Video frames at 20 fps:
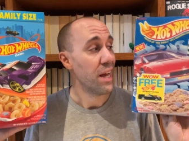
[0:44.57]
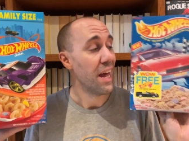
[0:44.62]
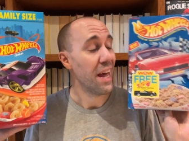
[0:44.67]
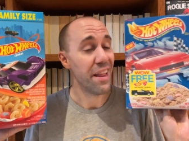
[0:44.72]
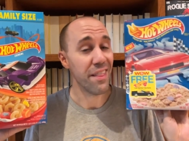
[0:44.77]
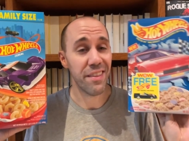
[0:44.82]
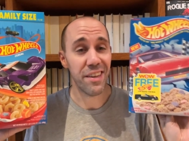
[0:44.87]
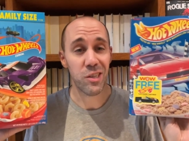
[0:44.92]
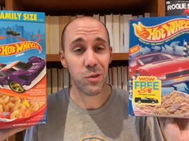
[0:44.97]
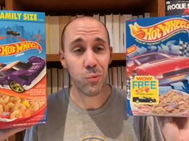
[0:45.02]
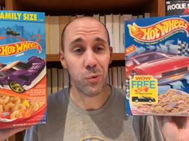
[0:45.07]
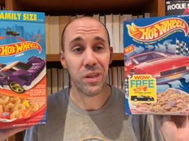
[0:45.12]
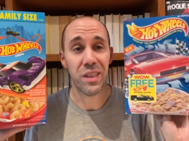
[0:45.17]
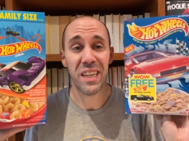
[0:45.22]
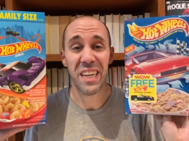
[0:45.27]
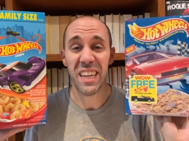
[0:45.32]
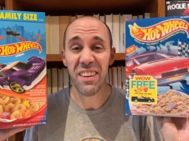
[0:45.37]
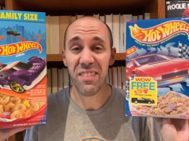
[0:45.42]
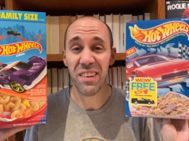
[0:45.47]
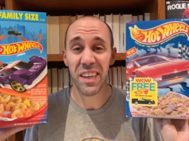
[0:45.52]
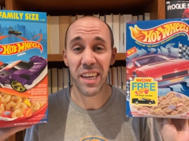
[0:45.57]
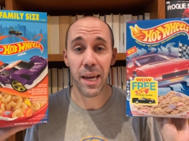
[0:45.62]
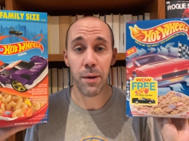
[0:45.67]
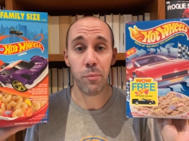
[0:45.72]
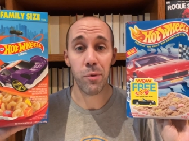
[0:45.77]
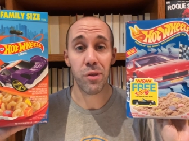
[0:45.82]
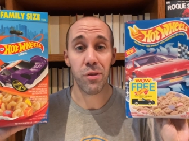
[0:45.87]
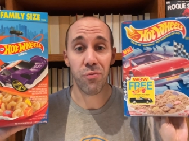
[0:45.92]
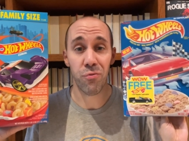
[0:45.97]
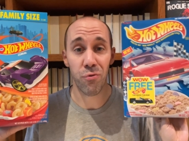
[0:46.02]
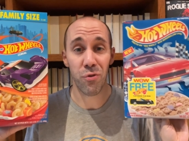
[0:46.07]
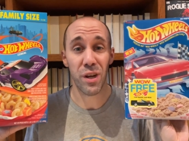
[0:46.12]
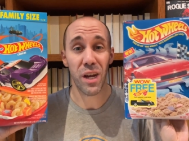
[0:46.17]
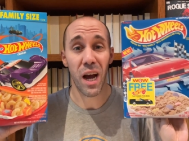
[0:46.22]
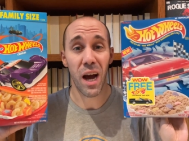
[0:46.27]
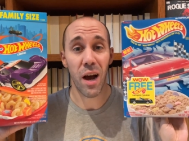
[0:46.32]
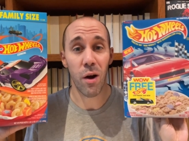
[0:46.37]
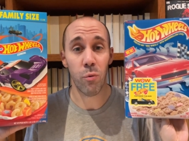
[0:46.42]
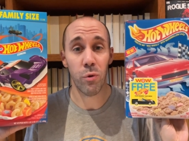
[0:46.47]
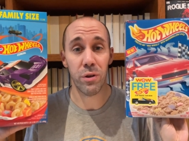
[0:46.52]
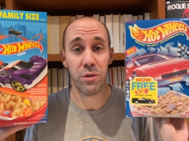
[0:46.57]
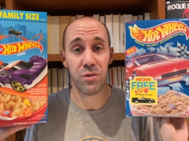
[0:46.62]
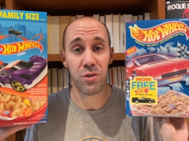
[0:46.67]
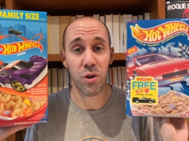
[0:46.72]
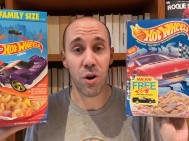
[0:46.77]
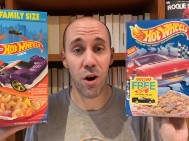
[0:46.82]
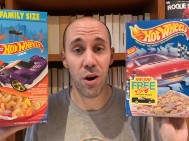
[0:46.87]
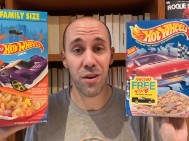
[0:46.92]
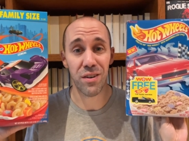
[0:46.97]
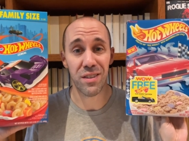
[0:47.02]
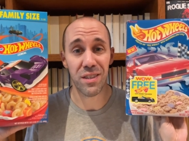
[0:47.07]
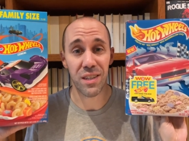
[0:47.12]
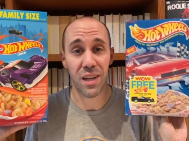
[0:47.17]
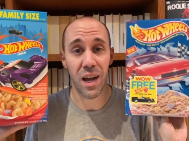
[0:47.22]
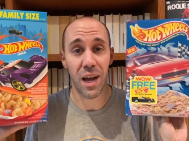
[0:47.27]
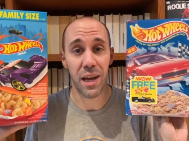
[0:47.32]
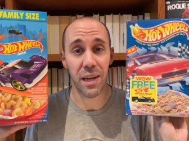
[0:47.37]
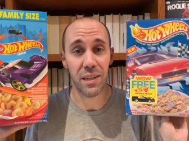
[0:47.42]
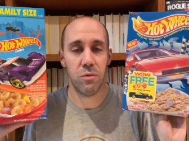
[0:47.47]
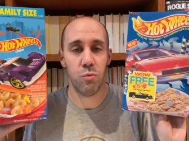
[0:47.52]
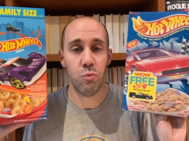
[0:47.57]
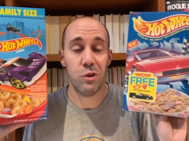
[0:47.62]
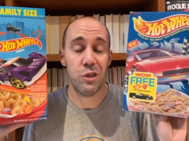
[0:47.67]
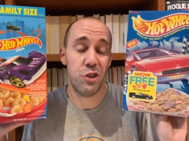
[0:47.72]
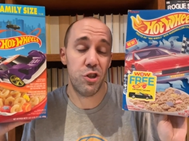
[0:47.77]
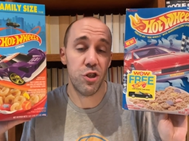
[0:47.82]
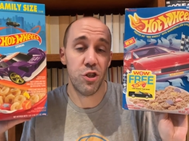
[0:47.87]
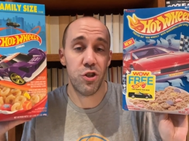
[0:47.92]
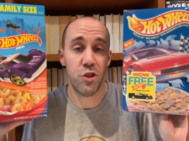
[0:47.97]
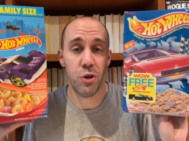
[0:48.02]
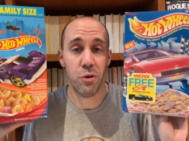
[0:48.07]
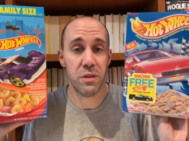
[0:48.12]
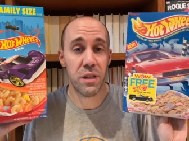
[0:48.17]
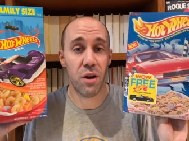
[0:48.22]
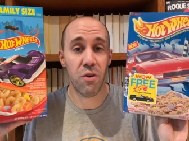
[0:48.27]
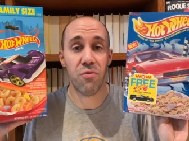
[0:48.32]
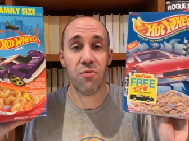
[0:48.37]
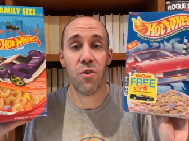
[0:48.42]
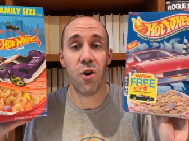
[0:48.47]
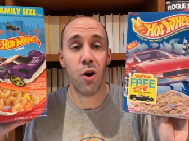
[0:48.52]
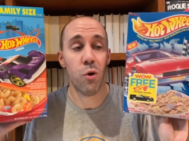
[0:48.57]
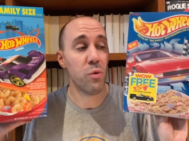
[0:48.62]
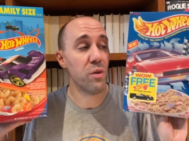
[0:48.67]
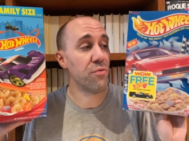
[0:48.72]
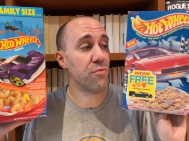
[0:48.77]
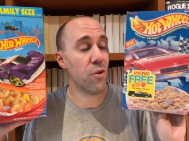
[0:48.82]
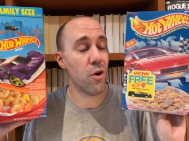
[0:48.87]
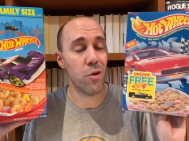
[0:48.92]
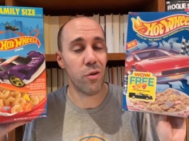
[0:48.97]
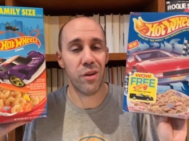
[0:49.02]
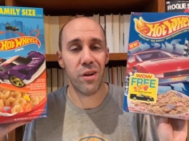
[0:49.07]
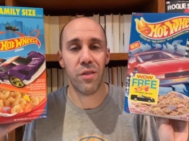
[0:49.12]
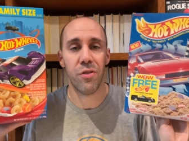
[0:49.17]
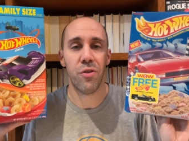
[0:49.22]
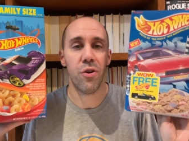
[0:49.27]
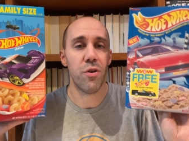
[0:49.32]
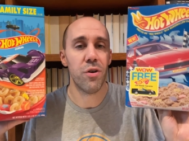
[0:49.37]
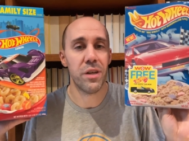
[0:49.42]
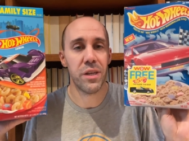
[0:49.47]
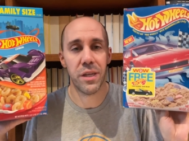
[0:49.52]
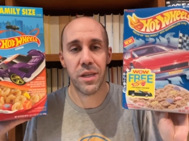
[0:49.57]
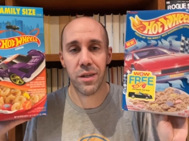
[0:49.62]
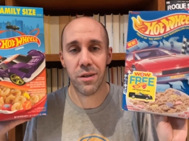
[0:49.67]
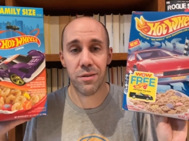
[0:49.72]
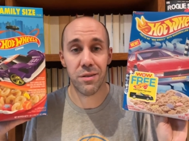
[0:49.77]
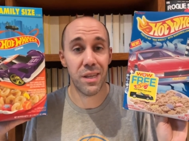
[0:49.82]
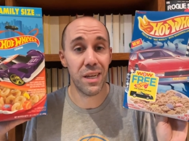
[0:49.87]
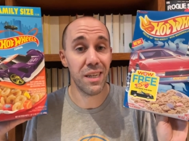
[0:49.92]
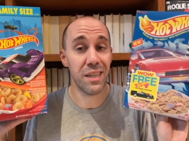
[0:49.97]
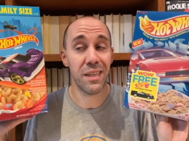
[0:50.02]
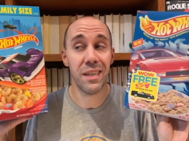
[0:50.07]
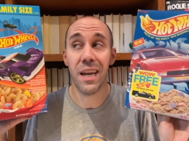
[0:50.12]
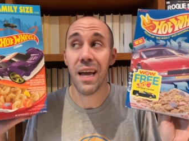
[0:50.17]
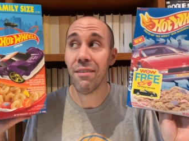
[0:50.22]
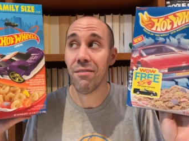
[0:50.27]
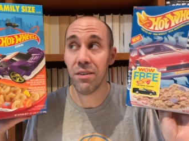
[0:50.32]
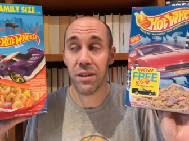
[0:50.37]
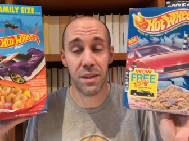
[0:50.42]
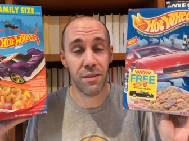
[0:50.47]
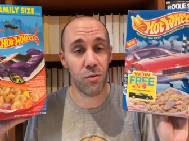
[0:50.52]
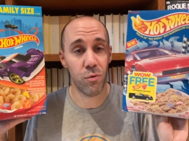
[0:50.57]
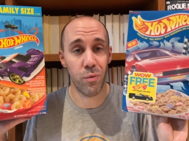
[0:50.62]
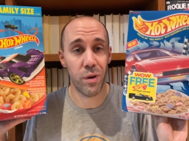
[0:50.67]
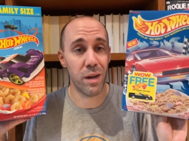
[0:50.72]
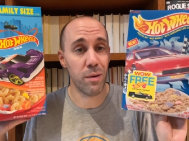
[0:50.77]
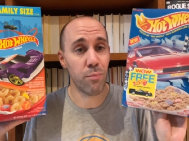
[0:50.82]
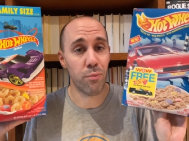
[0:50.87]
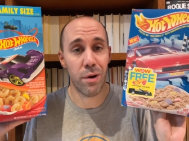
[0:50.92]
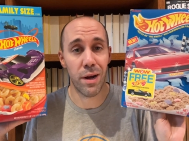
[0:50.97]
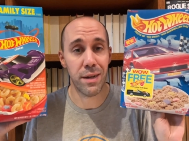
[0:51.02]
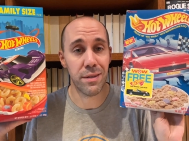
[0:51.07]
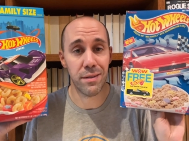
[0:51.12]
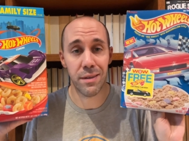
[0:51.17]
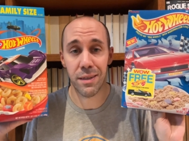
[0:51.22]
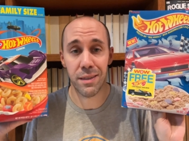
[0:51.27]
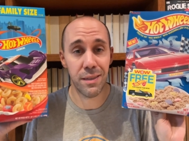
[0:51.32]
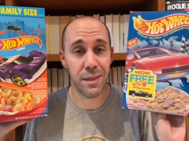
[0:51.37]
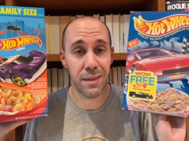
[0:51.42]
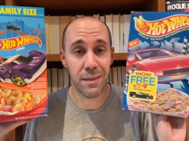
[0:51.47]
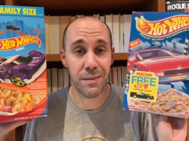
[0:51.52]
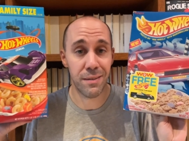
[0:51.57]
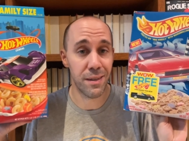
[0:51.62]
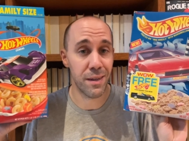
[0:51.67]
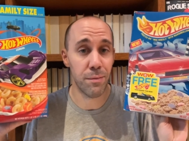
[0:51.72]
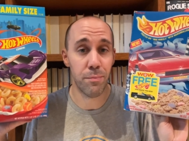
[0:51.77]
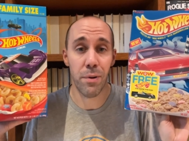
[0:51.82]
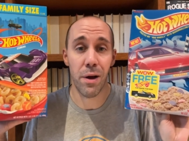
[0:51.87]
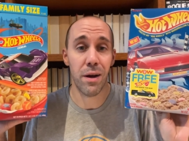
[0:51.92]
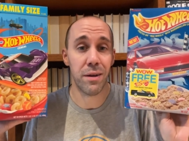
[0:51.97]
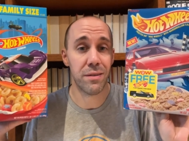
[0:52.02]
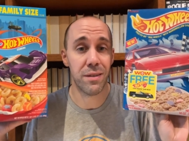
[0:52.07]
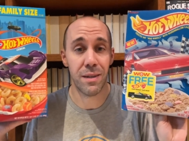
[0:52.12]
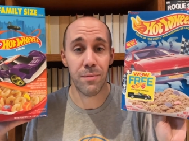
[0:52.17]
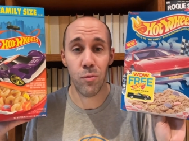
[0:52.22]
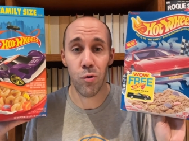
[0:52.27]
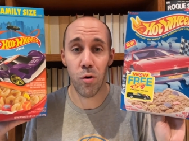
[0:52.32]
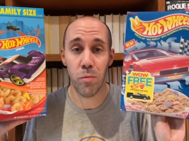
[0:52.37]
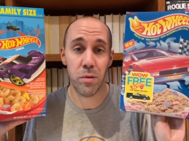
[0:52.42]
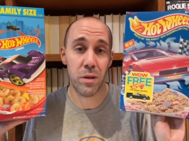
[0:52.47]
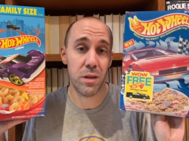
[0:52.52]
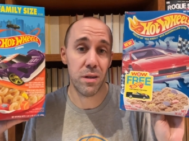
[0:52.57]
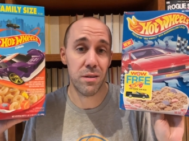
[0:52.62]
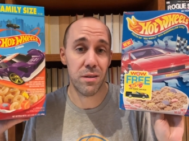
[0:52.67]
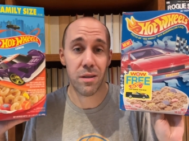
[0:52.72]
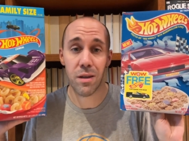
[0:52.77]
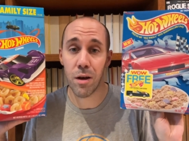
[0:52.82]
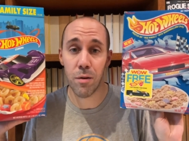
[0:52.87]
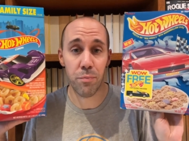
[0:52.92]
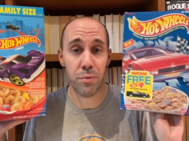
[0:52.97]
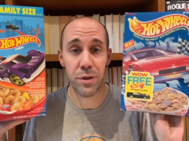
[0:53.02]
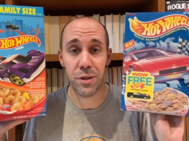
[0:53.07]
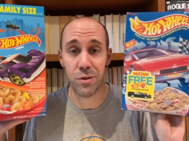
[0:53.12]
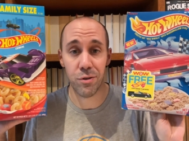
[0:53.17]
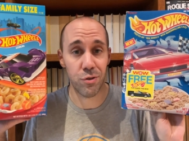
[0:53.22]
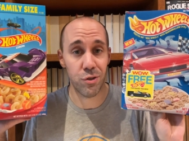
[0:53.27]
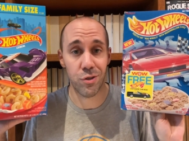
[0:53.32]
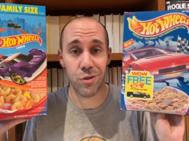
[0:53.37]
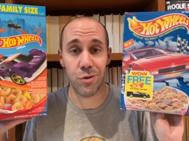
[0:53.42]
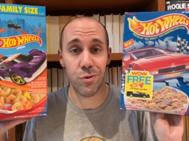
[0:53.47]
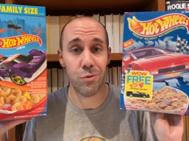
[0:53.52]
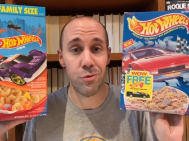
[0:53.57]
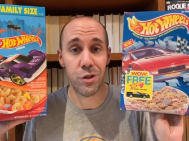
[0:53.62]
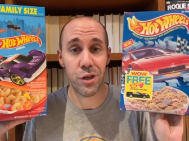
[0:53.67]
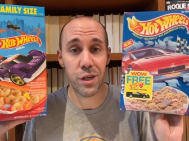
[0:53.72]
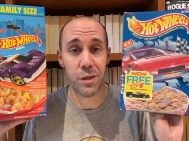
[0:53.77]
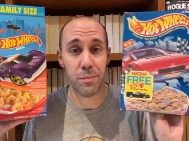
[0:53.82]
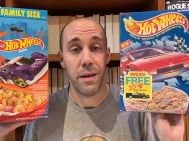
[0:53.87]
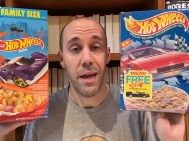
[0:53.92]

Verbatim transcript: and in this one, they even came with the free Hot Wheels car inside, which just shows how far we've fallen in thirty years. They'd never give away a prize like this in a box anymore because the companies are just too cheap.